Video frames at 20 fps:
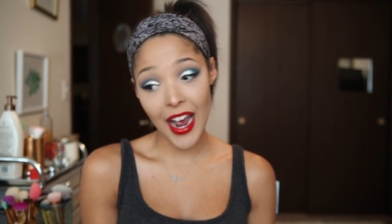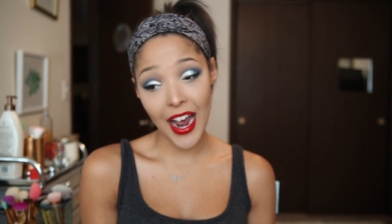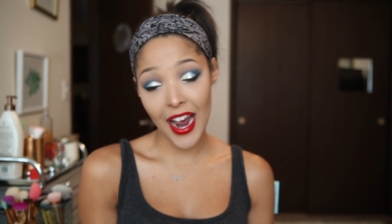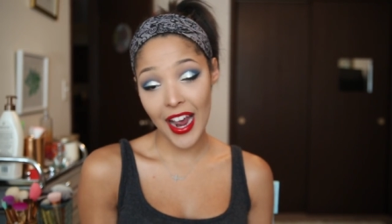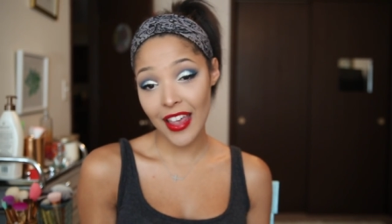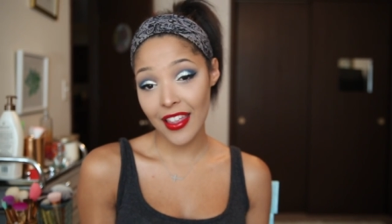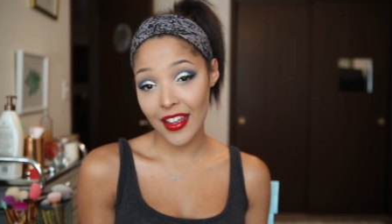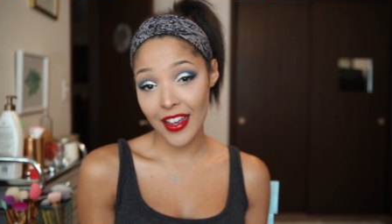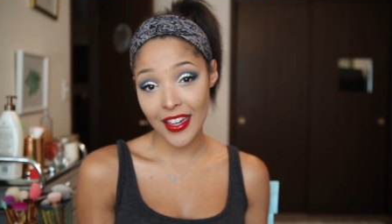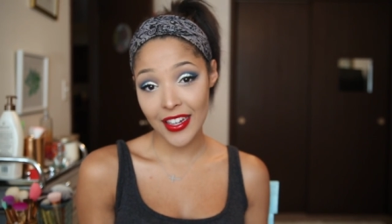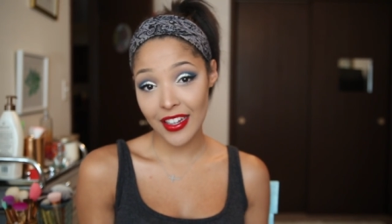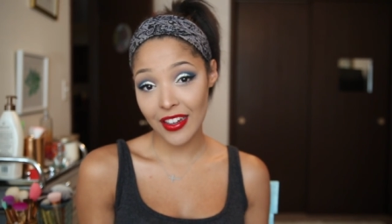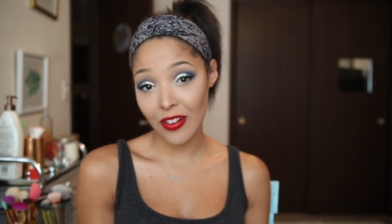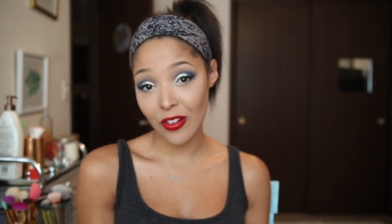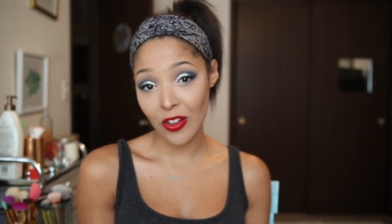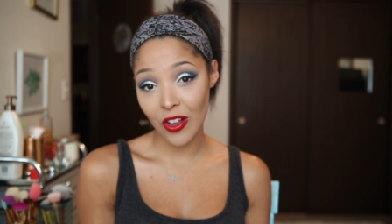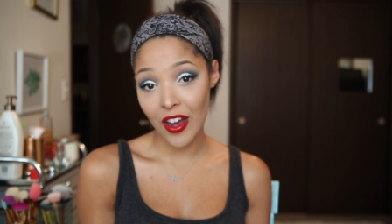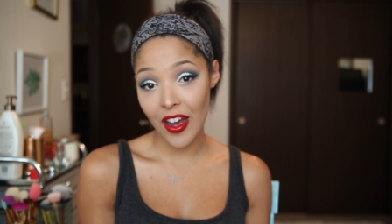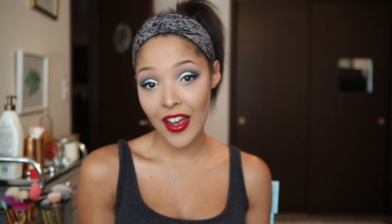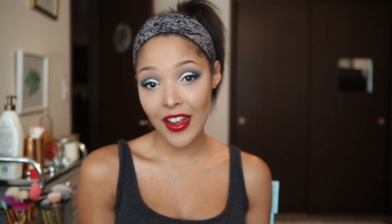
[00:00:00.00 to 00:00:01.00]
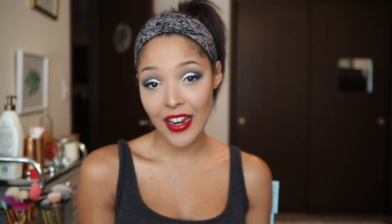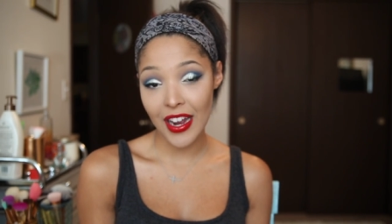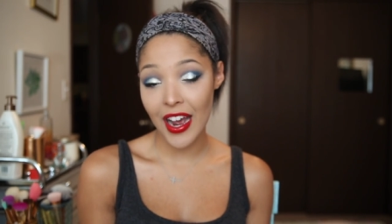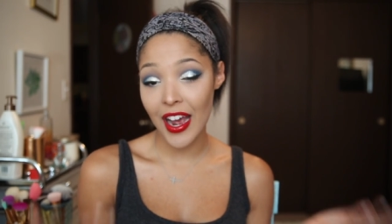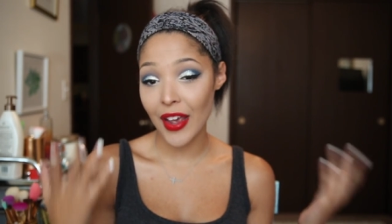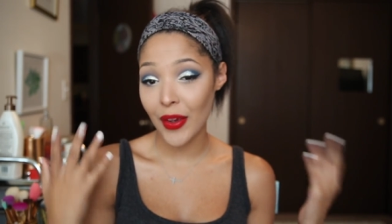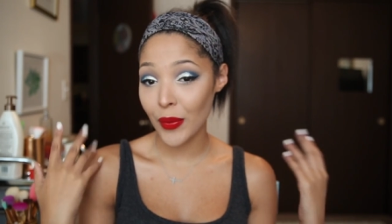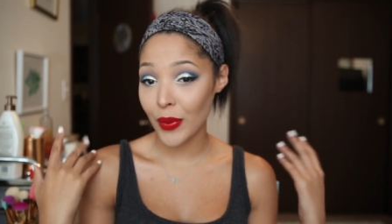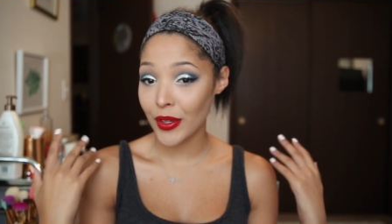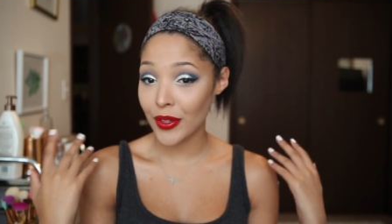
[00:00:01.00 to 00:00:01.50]
I like it a lot.
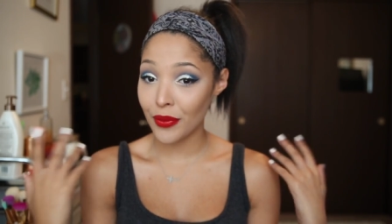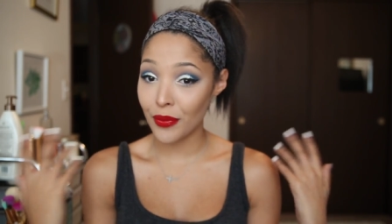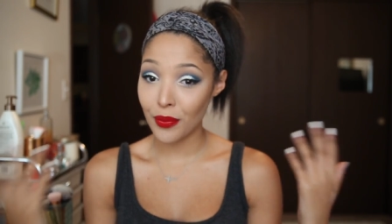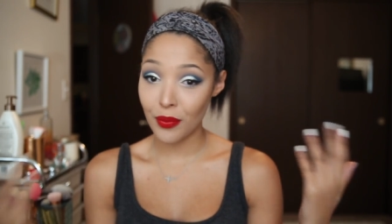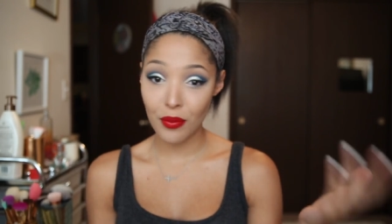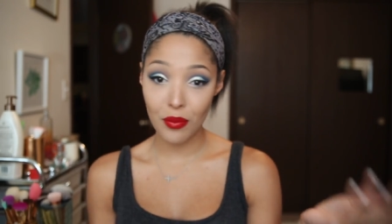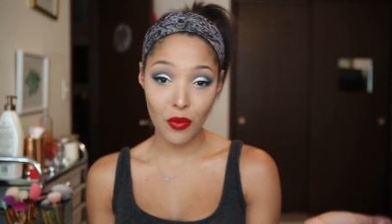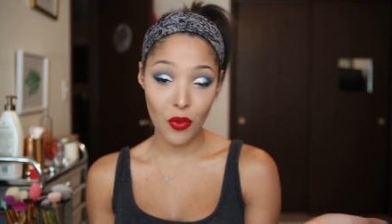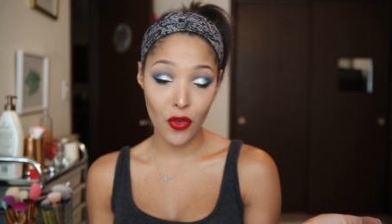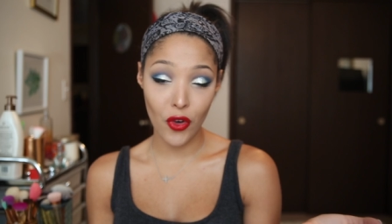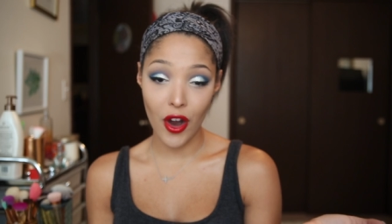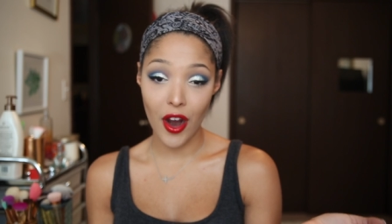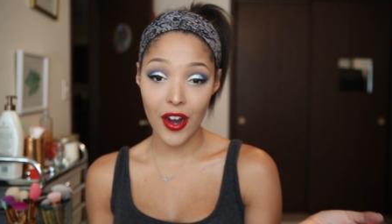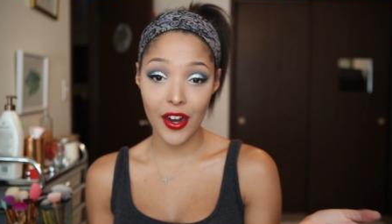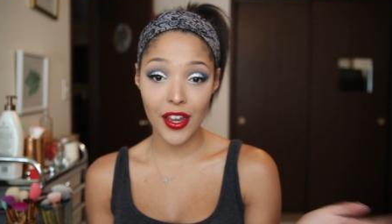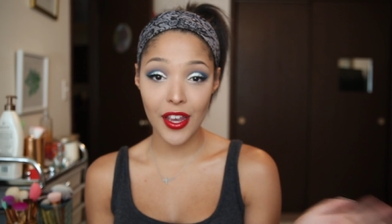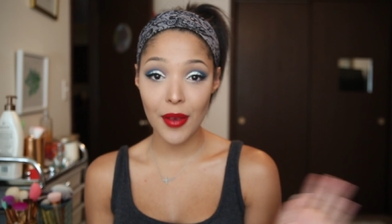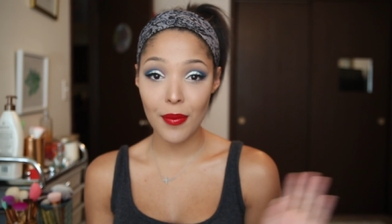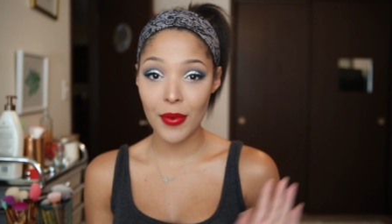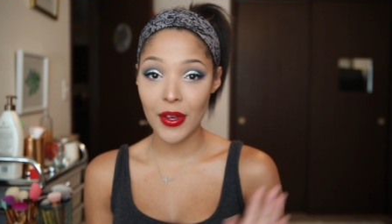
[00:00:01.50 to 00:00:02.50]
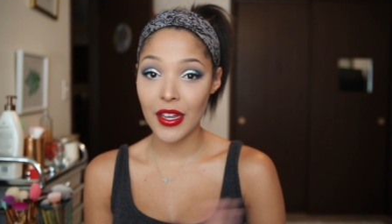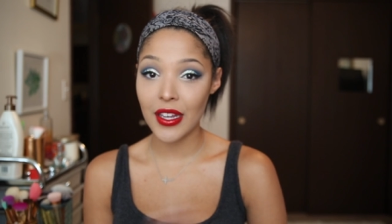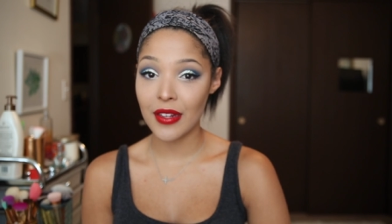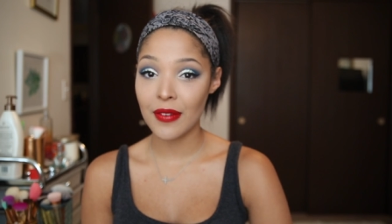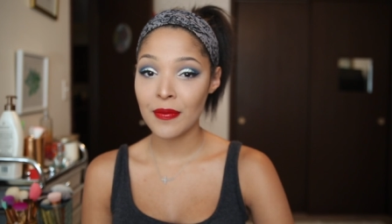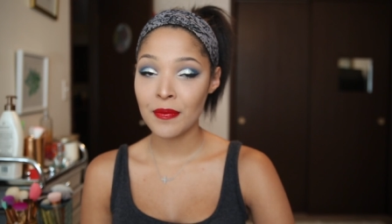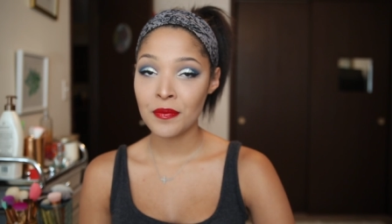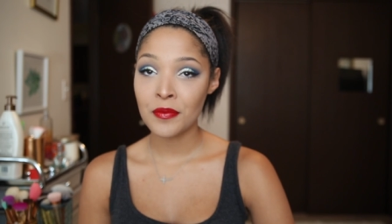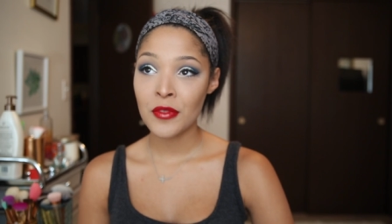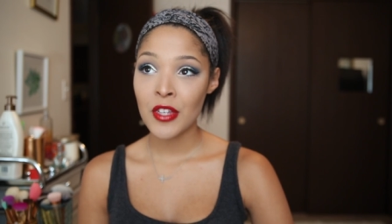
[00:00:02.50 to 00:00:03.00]
I would rock it,
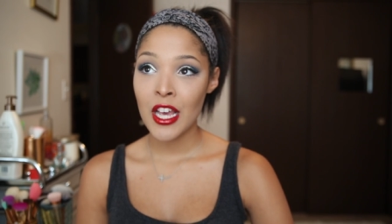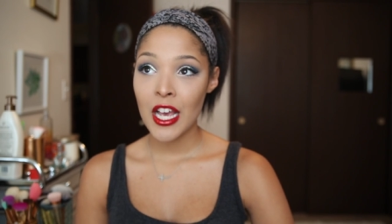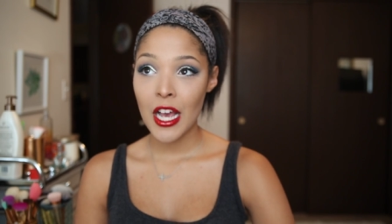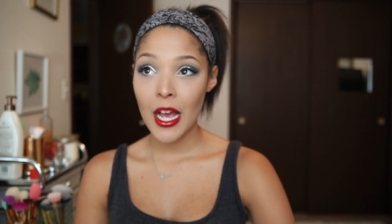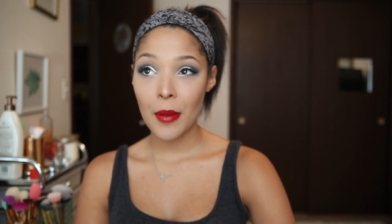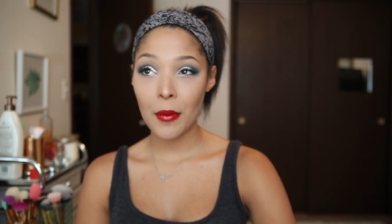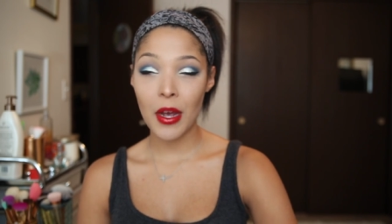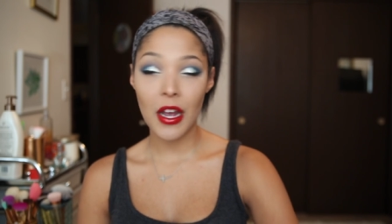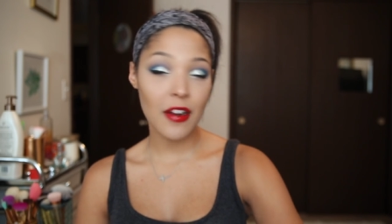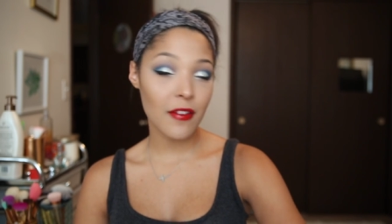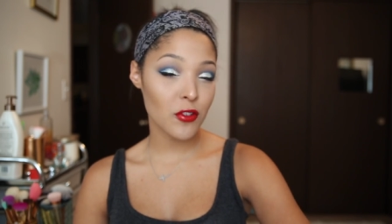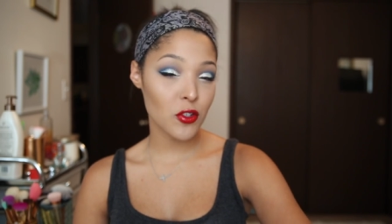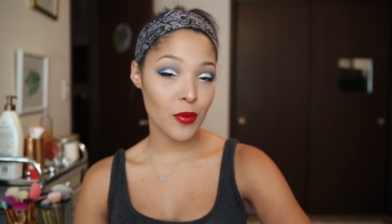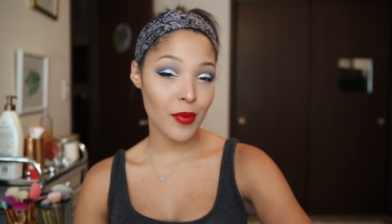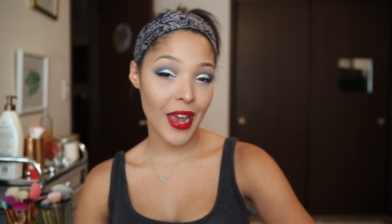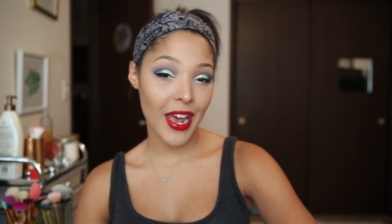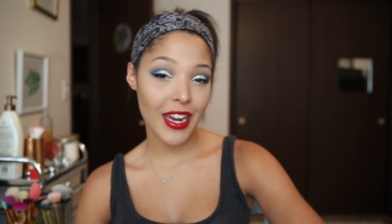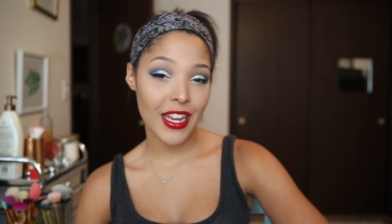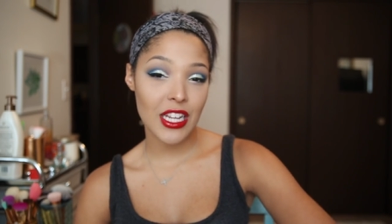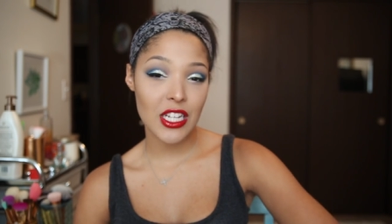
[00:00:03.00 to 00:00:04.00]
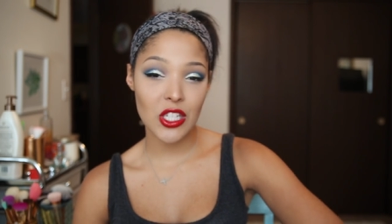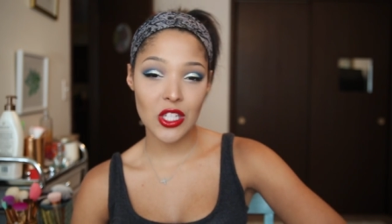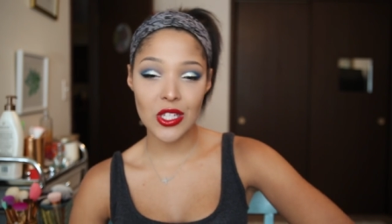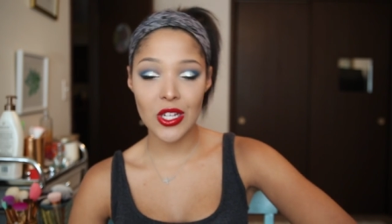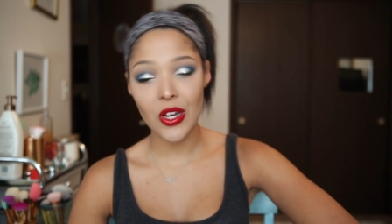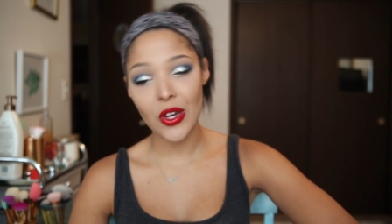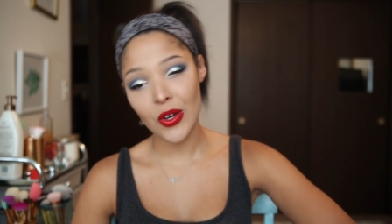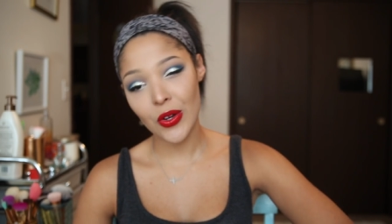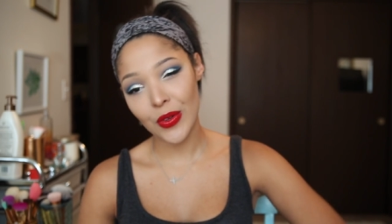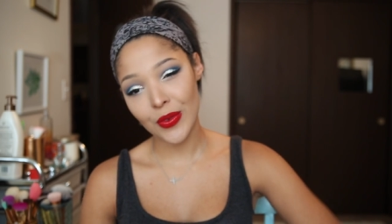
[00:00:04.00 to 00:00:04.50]
but I'm kind of dramatic,
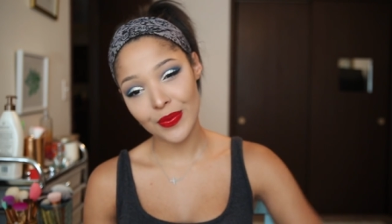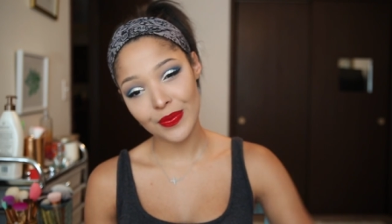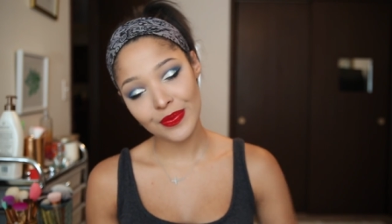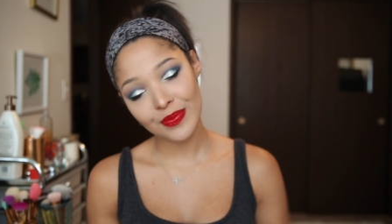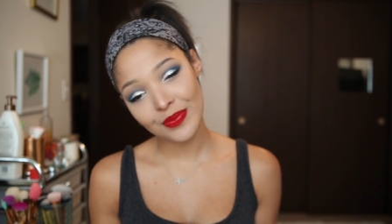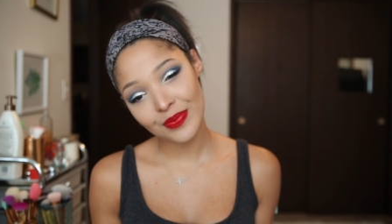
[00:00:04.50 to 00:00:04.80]
so